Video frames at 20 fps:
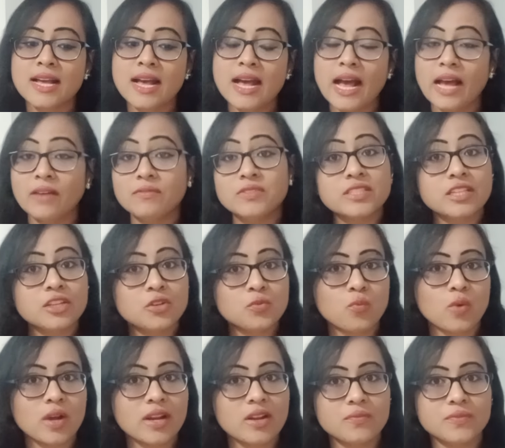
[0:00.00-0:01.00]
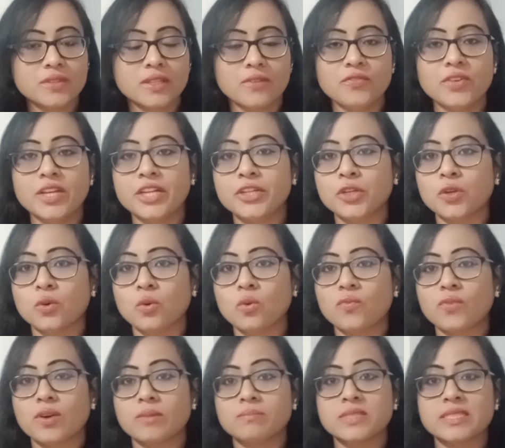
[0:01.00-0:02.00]
I've seen one of the video
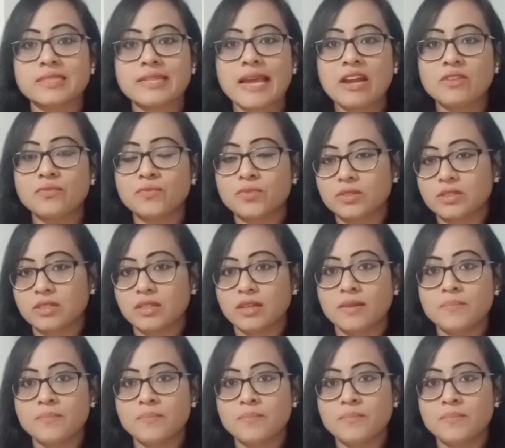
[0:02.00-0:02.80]
from Stanford